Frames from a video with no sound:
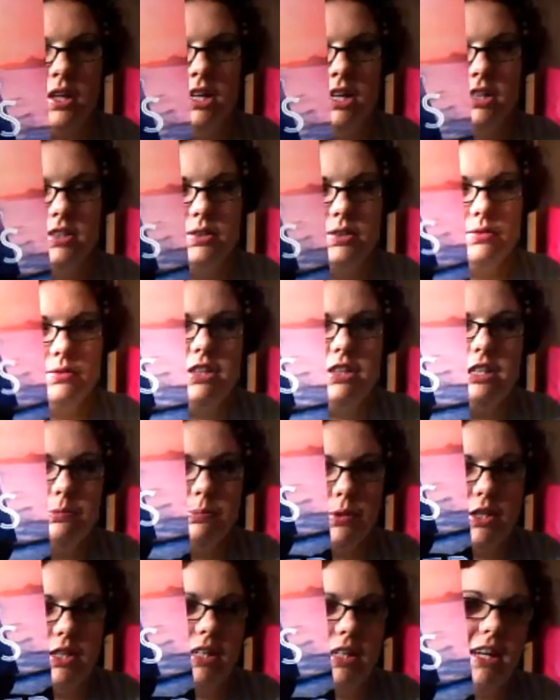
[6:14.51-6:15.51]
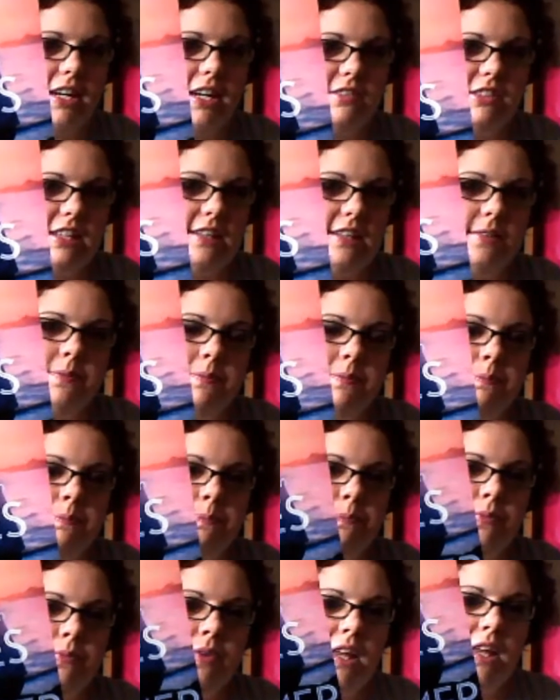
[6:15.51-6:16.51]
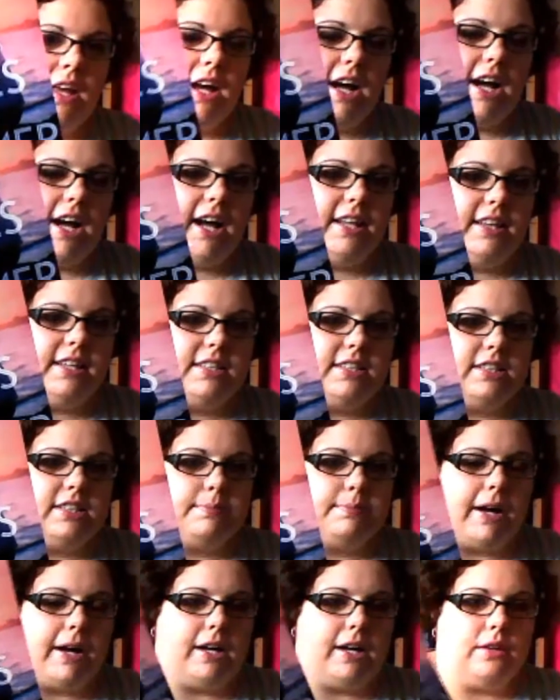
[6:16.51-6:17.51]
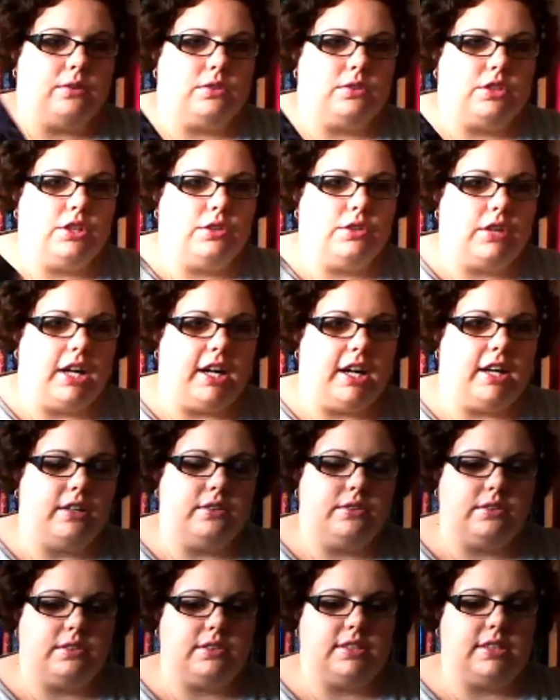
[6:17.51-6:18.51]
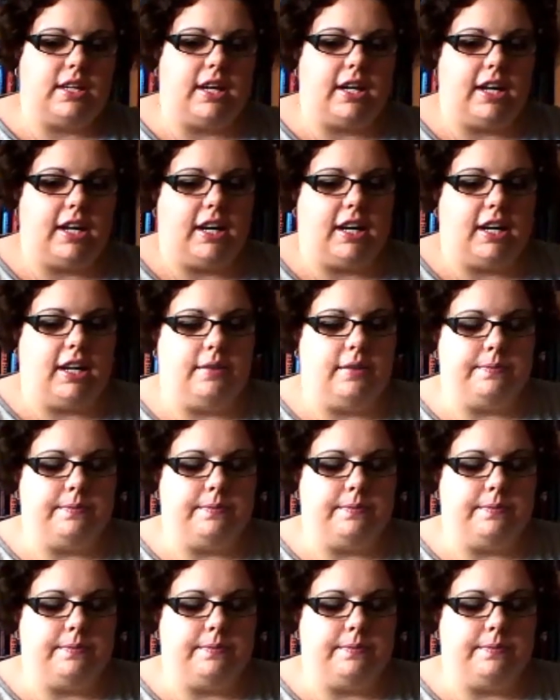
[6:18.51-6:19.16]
It's a really pretty cover. And this is about two girls that